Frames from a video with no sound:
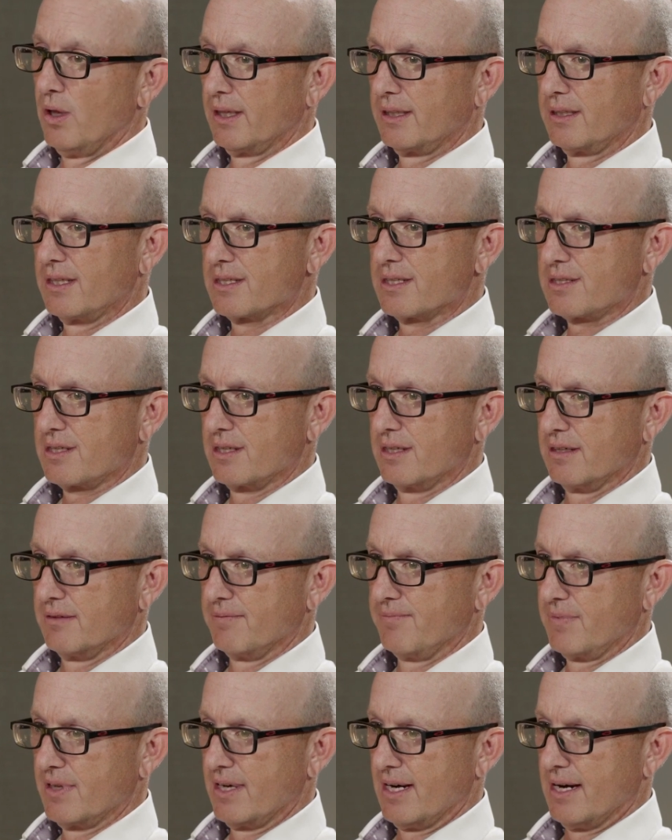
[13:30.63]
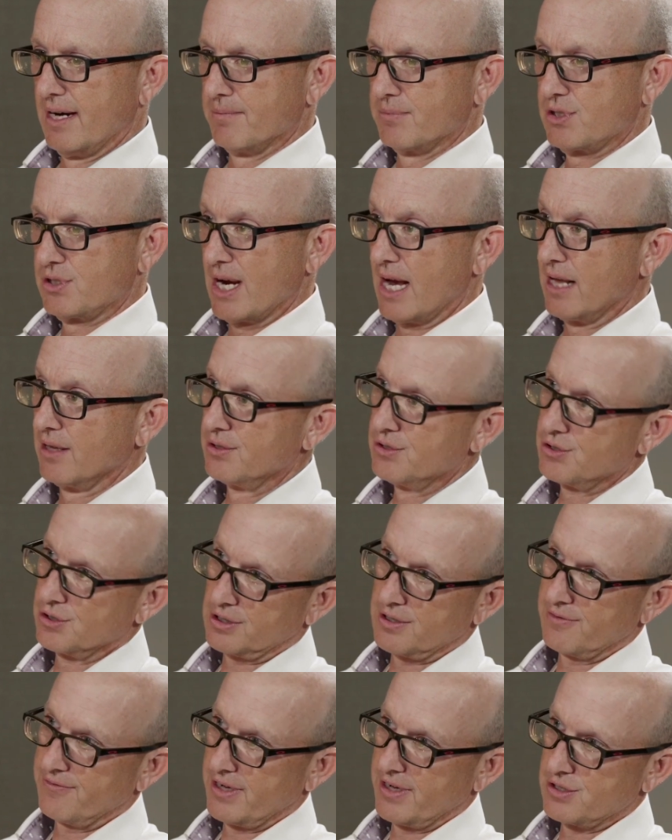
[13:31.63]
The willingness to
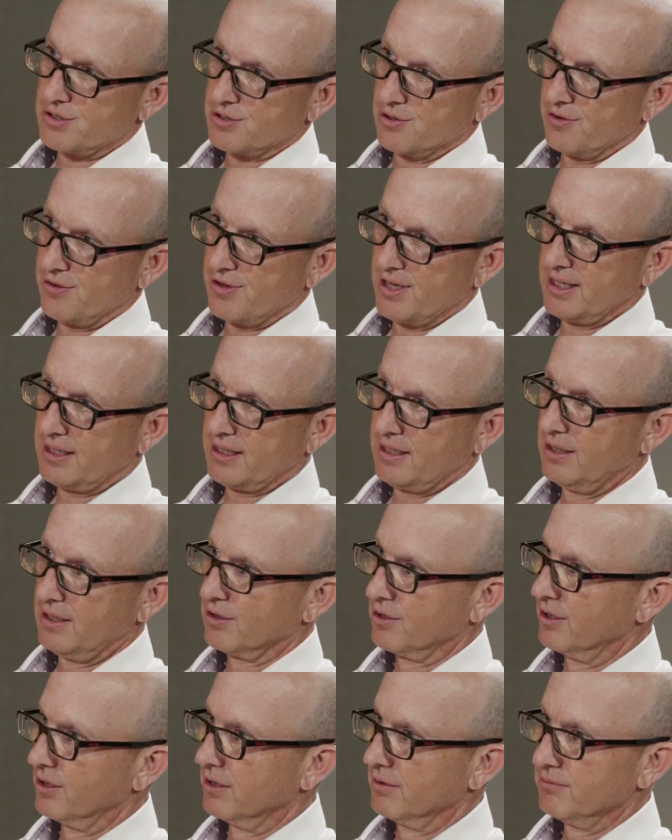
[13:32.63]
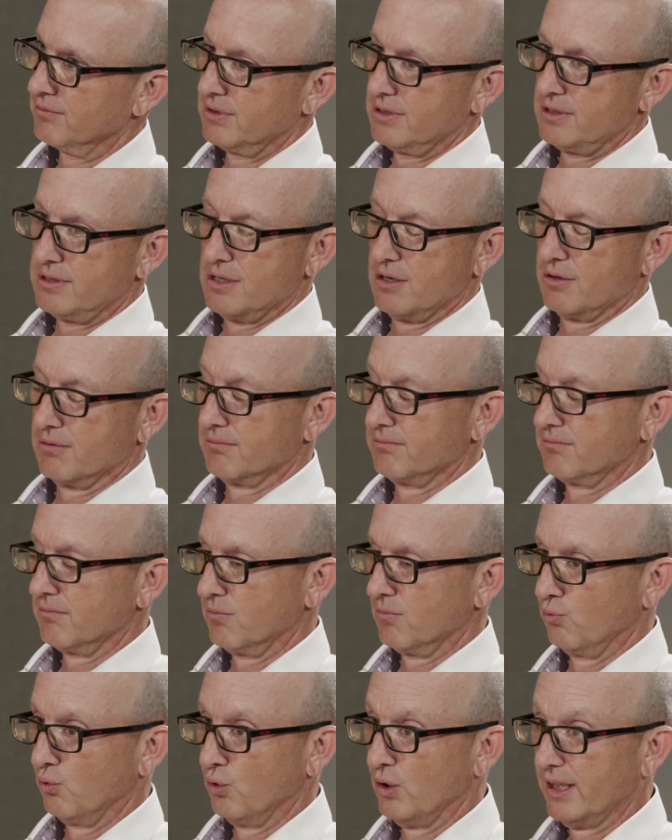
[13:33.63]
challenge your conventional thinking, or,
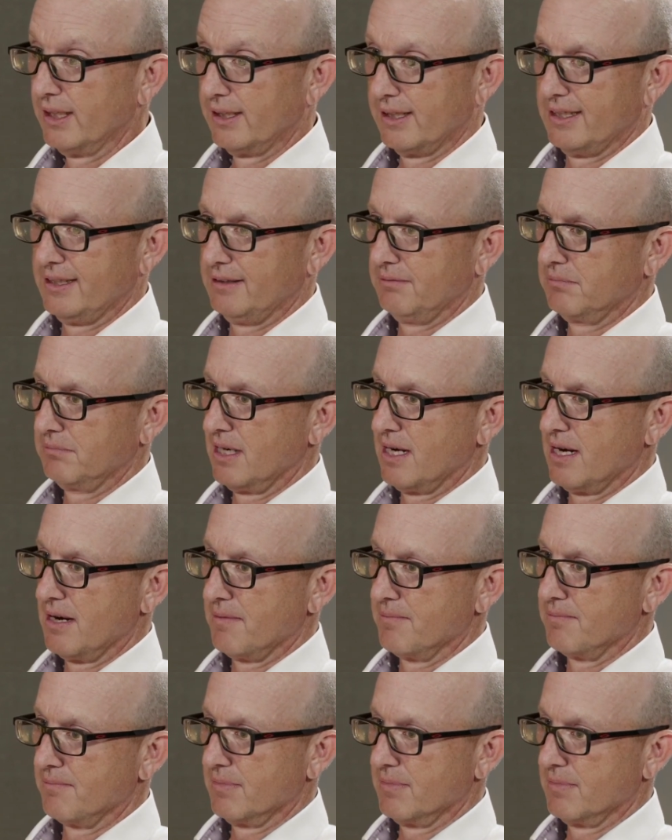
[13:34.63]
really,